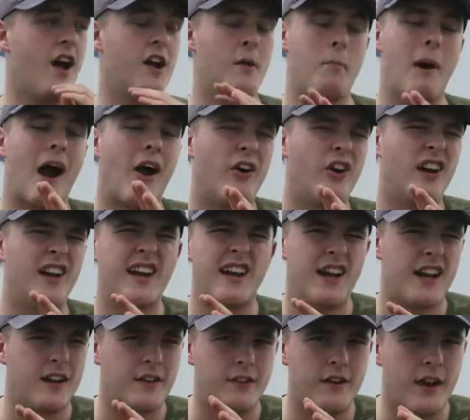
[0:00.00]
And apparently
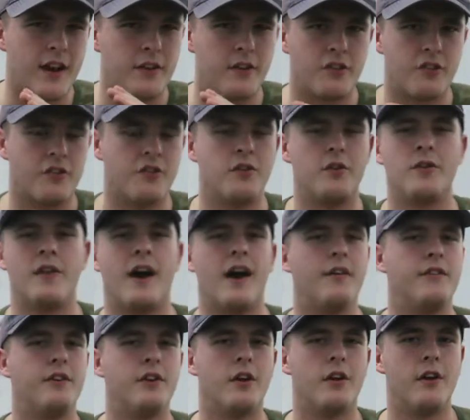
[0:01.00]
it, it doesn't do
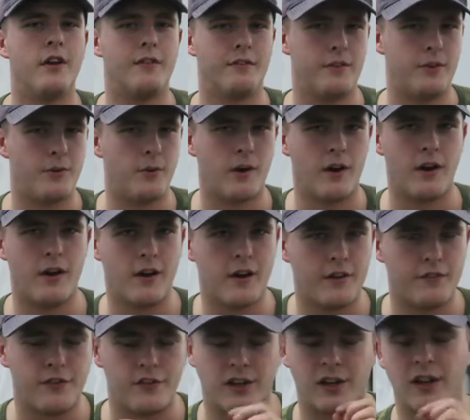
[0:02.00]
that if you do, if you uh,
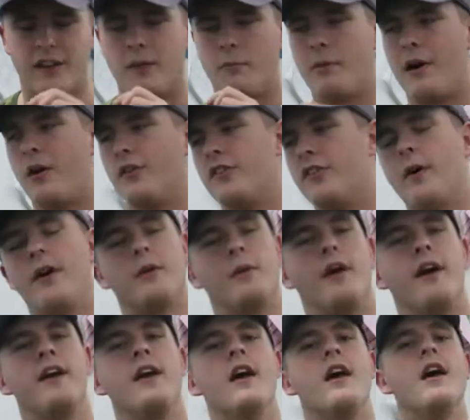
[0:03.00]
if you click the bell. So
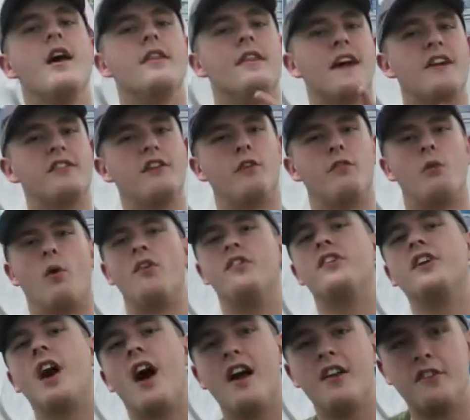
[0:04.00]
anyway, thanks a lot for
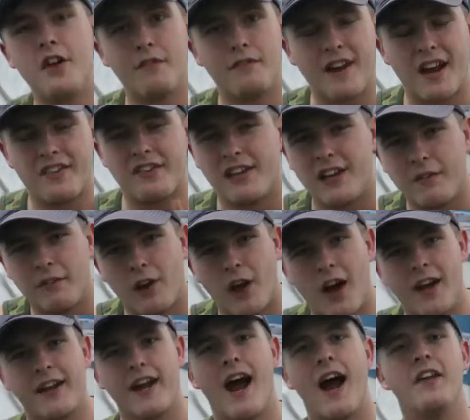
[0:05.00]
watching guys. Don't forget to leave a
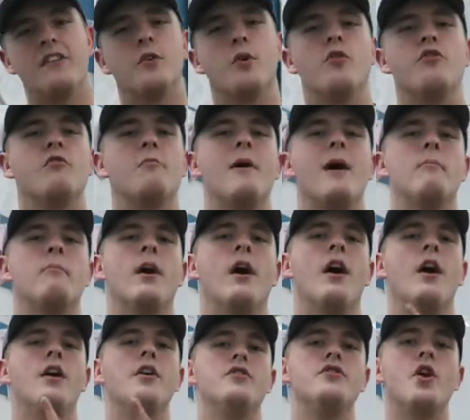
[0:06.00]
like. As always
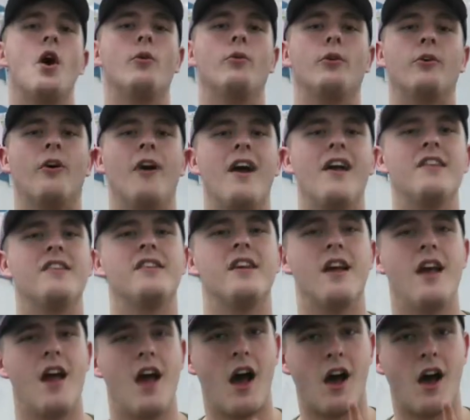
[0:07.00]
remember, no regrets.